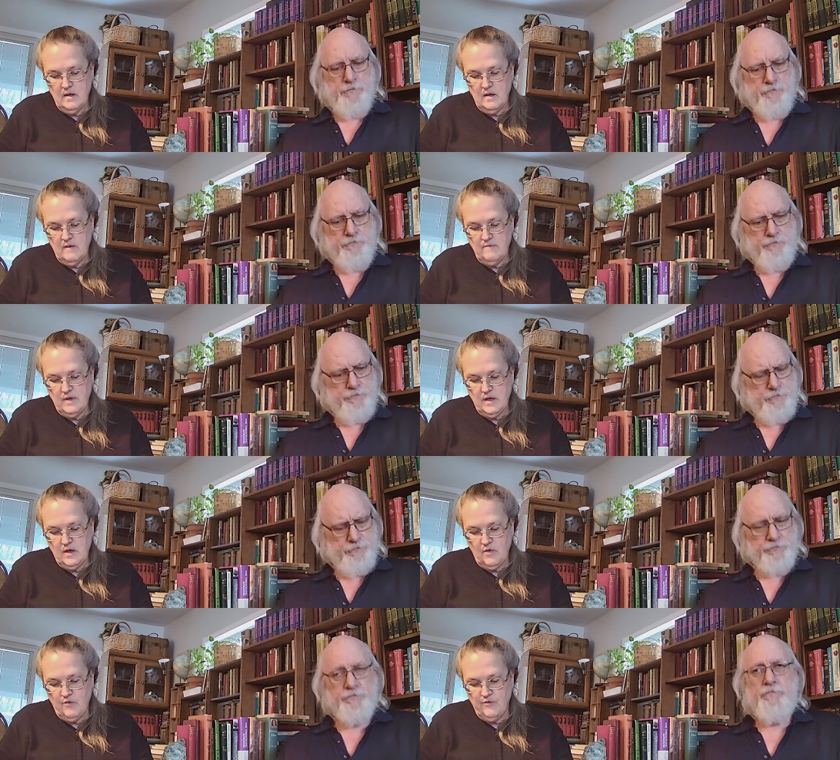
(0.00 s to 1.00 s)
Speaker 1: a
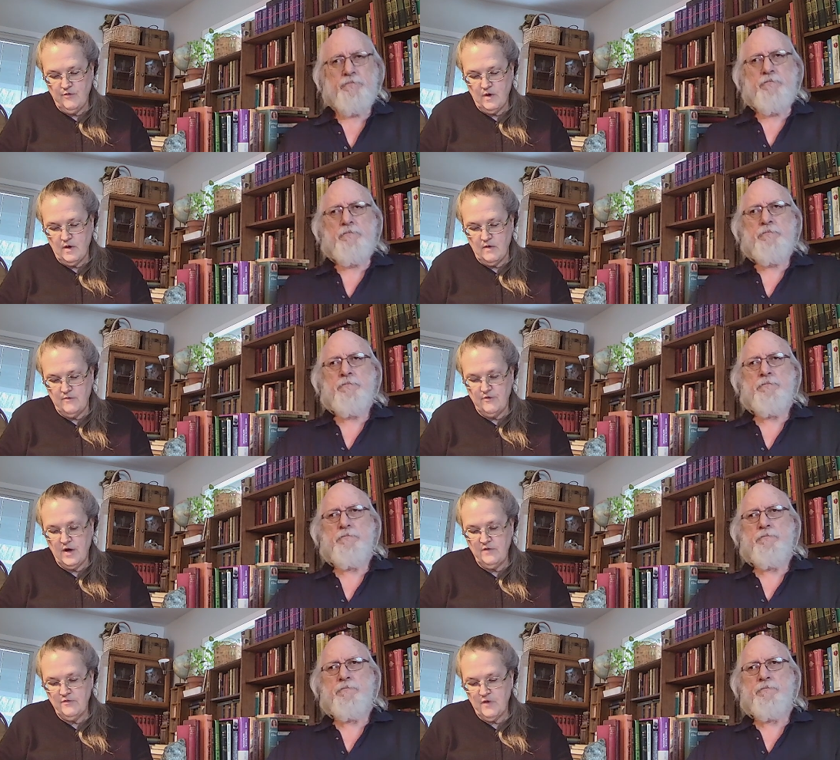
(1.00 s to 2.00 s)
video of uh,
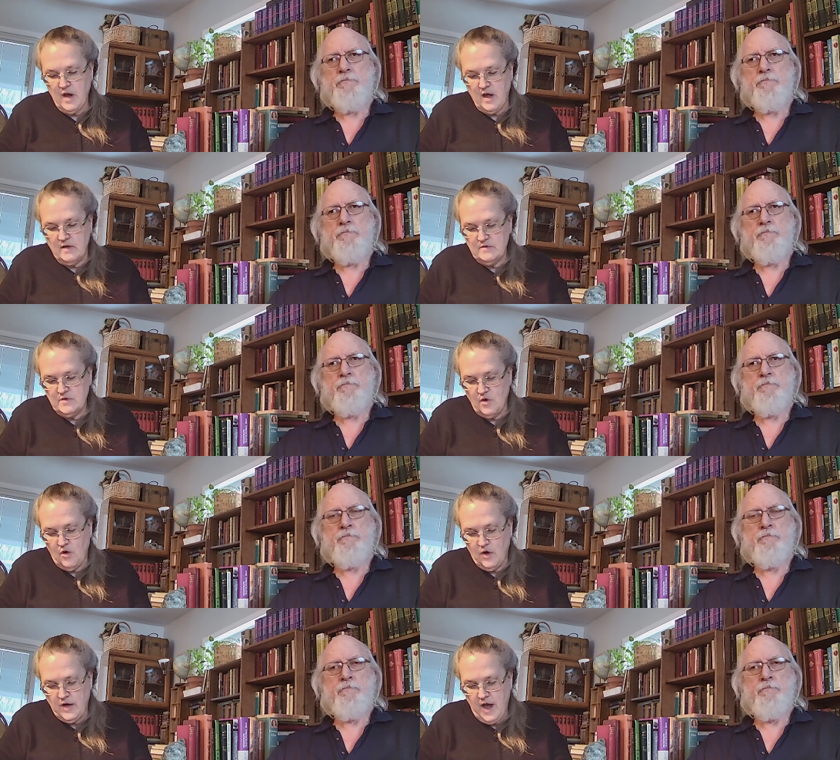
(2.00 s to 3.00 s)
Fred Franz
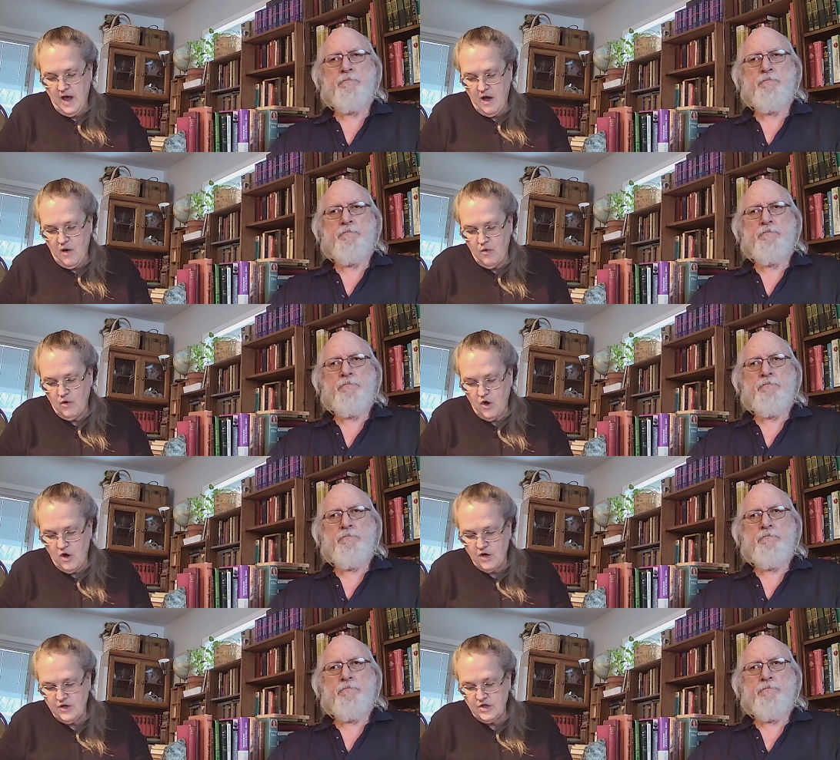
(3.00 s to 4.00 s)
on how
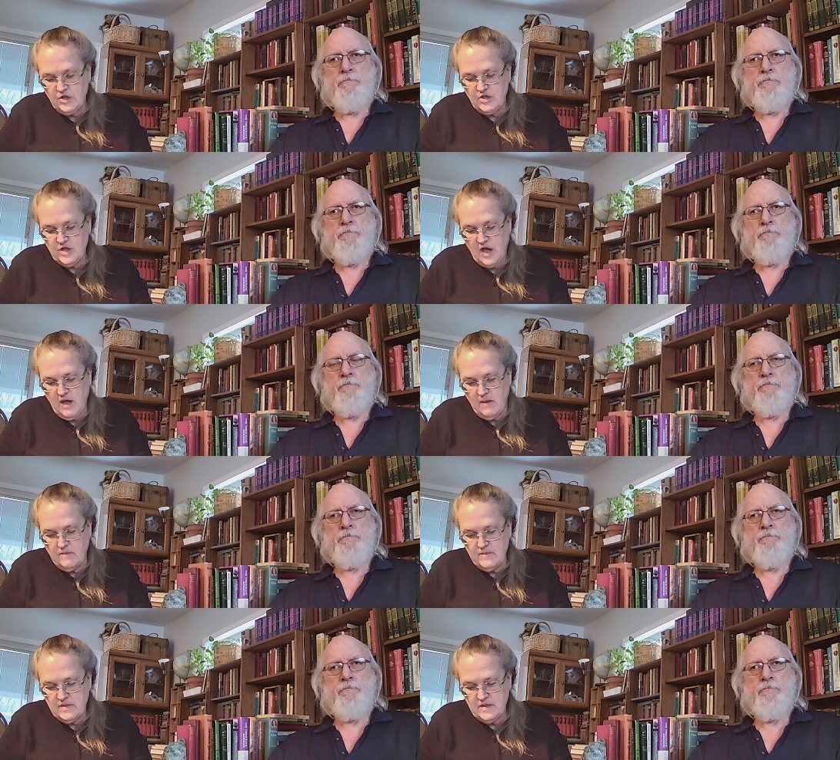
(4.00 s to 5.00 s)
God
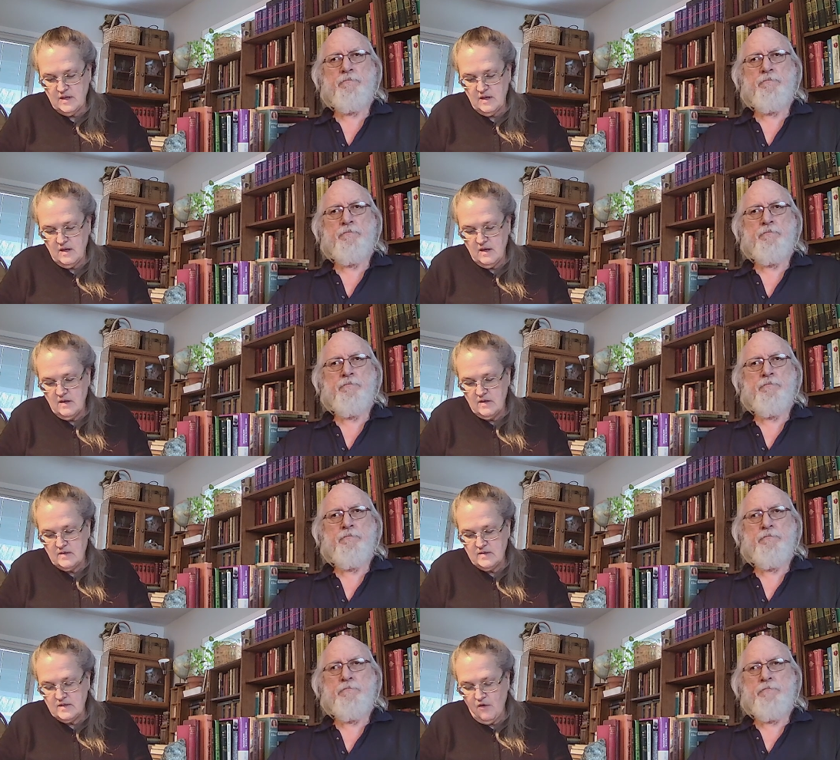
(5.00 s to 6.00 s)
shames
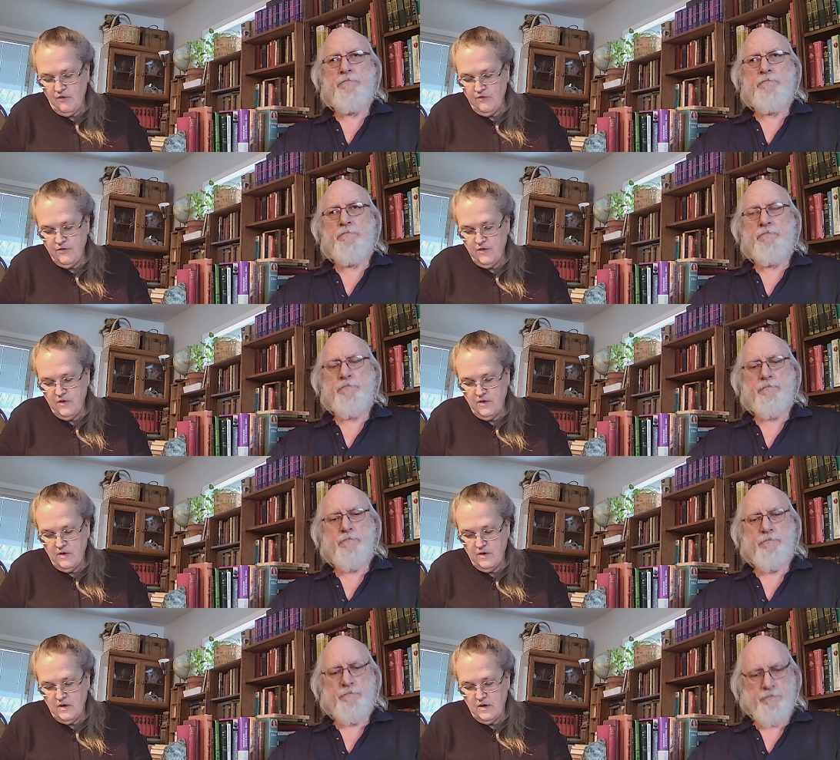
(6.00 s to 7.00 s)
self,
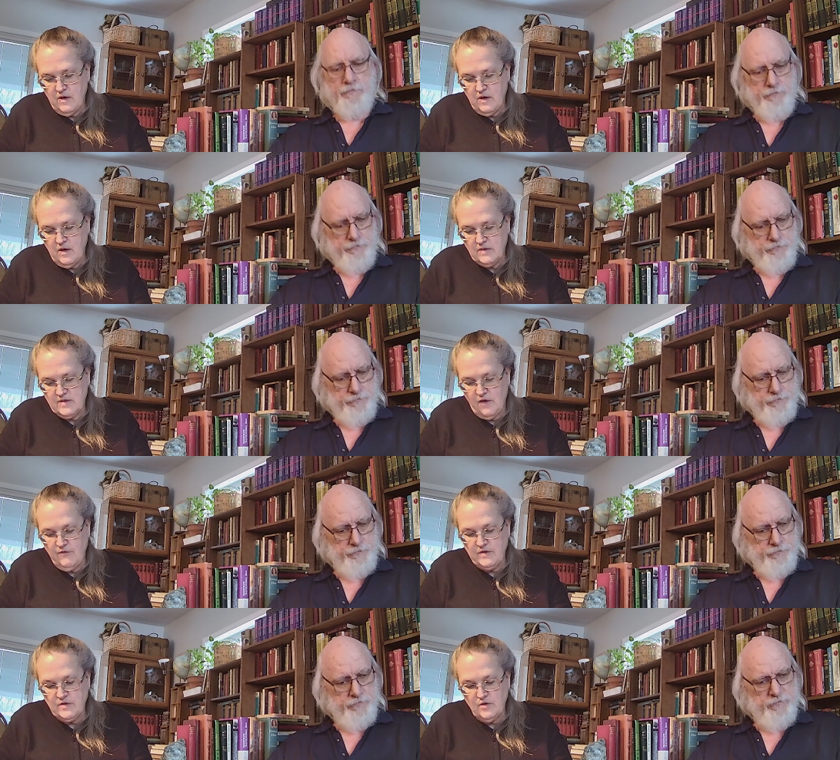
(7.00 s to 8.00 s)

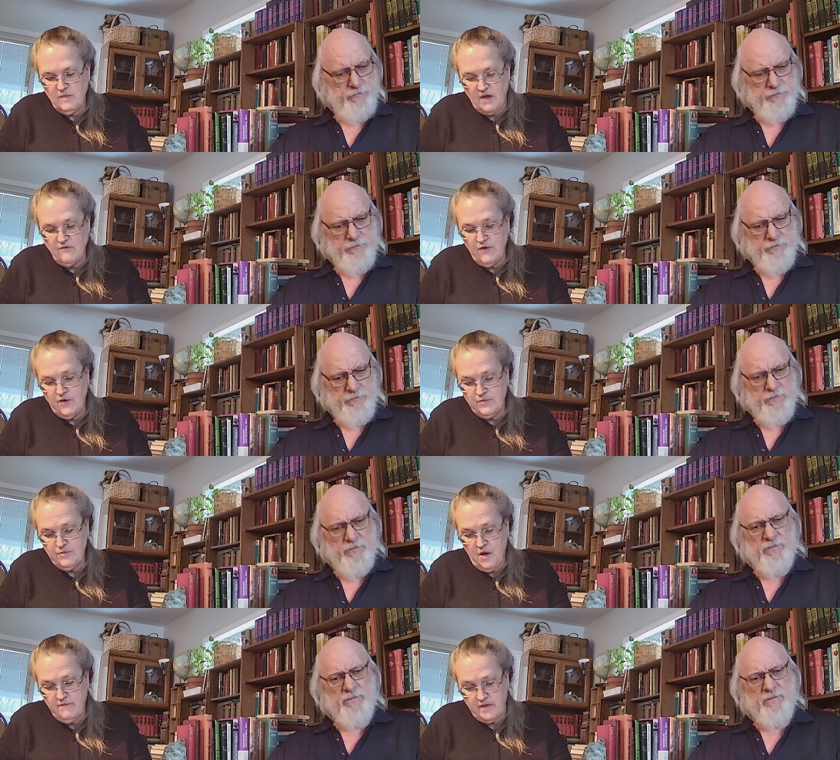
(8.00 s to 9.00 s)
self-assuming false
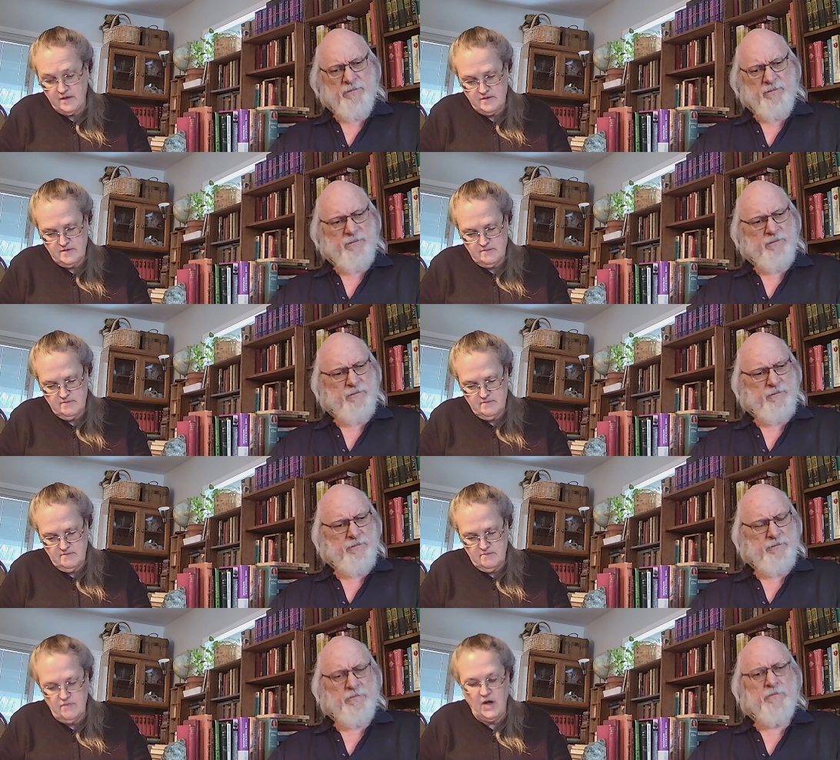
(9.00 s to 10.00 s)
prophets
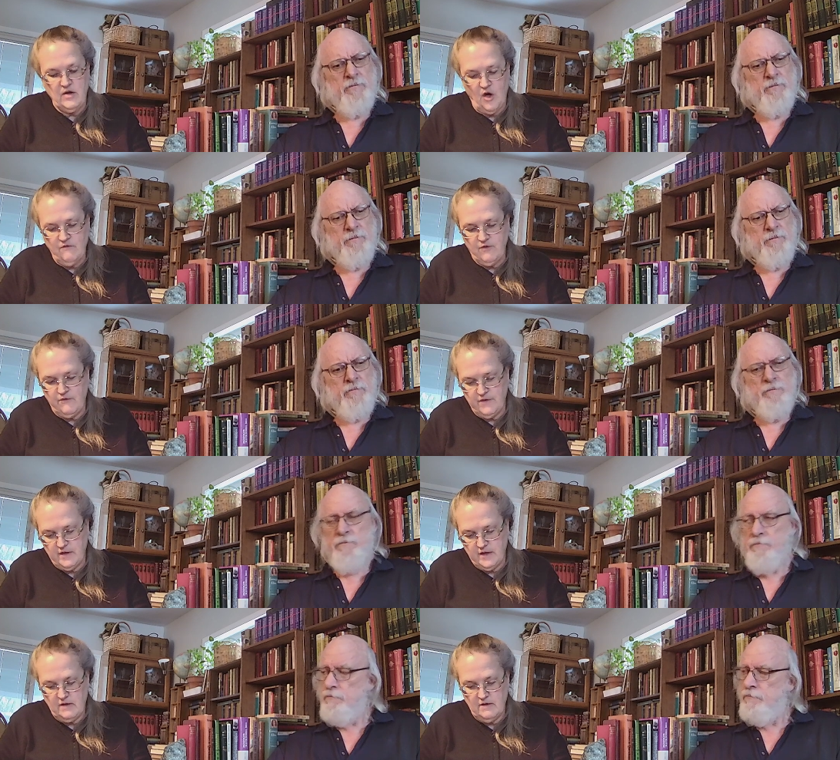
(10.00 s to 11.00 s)
by not
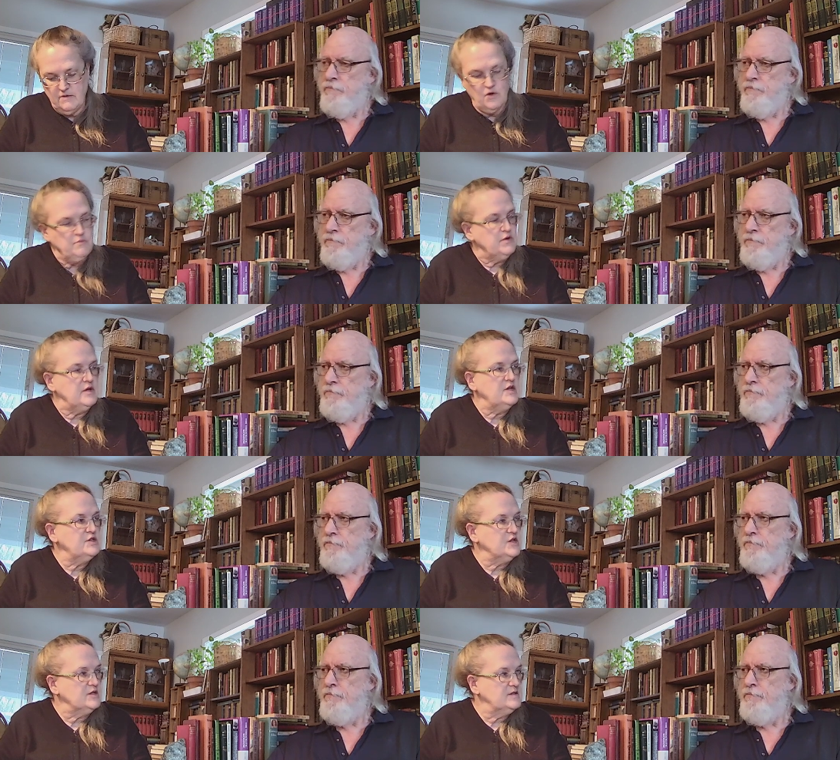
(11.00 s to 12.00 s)
fulfilling their
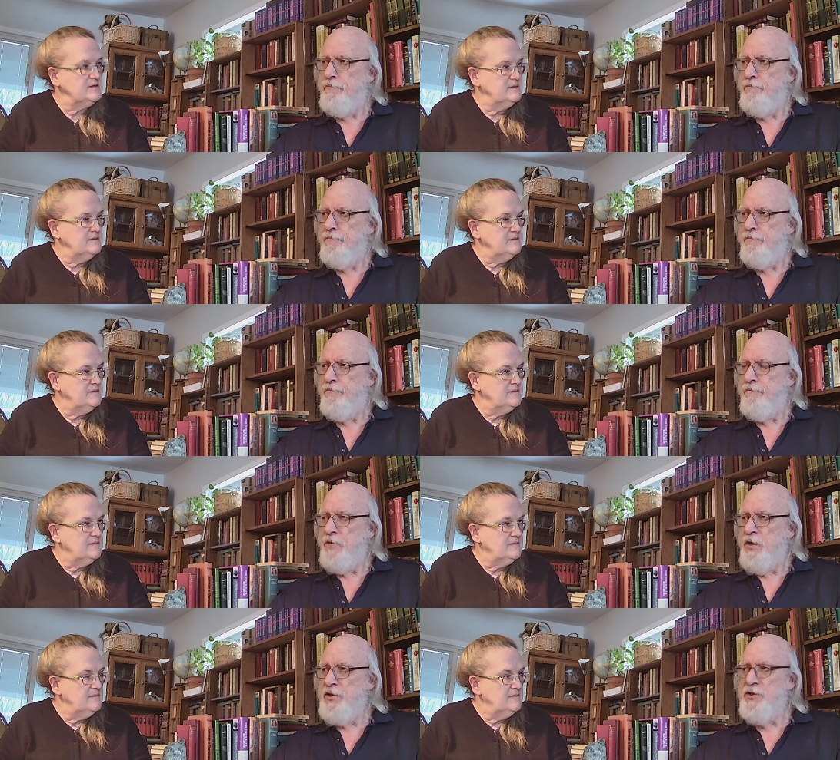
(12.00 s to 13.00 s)
predictions.
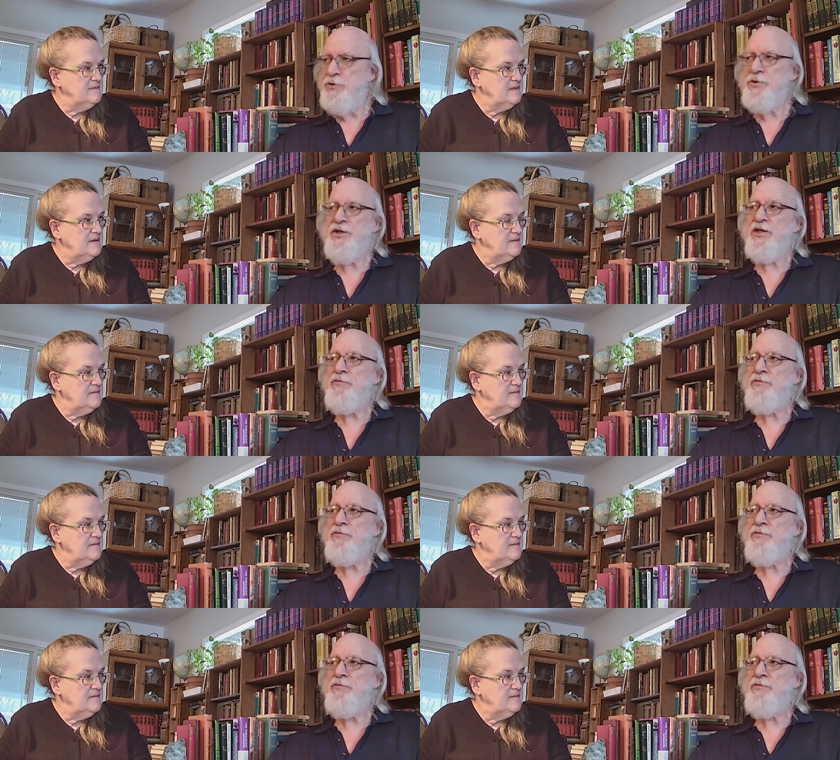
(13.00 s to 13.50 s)
Speaker 2: This was just